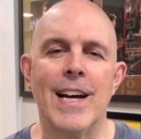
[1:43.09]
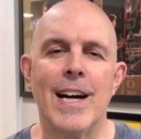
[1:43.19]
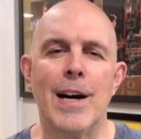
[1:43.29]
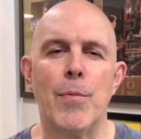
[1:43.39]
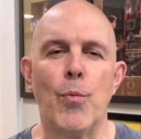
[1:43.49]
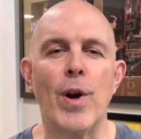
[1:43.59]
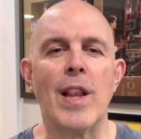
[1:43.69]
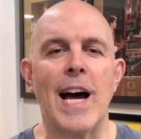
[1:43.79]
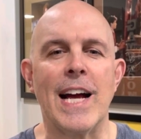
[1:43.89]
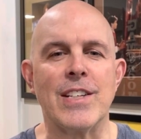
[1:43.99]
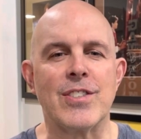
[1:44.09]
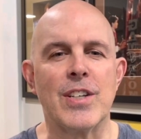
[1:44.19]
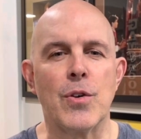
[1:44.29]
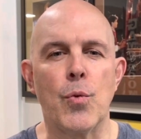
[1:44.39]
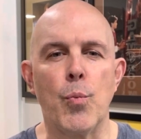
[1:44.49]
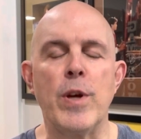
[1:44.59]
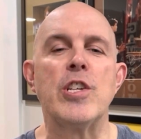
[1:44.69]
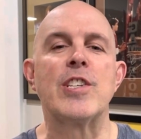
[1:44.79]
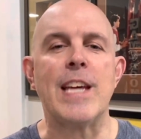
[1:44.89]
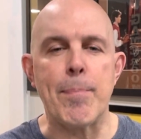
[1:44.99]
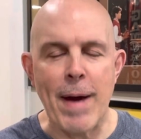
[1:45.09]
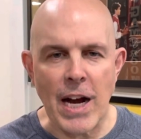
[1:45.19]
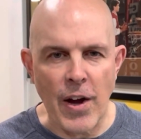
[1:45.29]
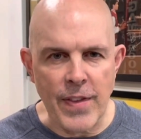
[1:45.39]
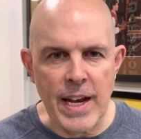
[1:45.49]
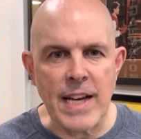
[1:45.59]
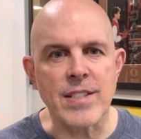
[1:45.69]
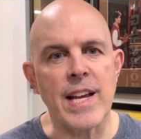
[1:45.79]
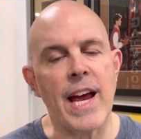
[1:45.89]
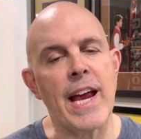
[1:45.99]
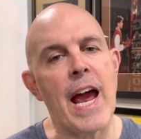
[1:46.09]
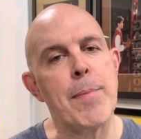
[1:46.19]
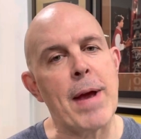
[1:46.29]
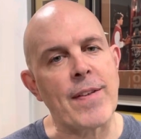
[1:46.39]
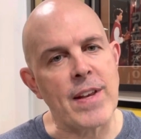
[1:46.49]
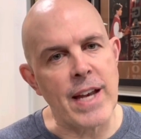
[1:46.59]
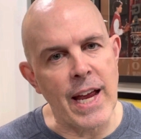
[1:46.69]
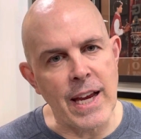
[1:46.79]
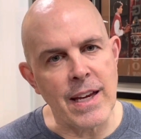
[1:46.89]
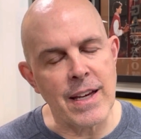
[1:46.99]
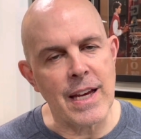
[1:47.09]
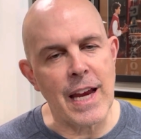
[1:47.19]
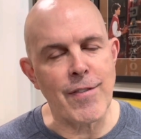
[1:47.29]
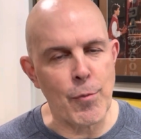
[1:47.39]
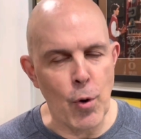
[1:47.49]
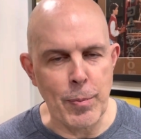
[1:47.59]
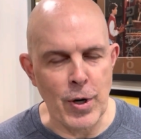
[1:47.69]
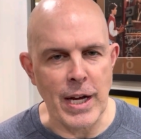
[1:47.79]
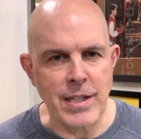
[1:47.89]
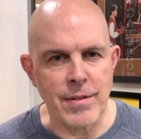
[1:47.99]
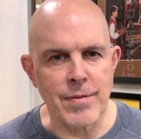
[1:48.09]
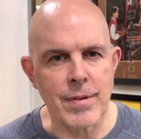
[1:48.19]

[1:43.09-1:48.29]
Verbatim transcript: Uh, realize we just get back on the next day and make the day even more productive.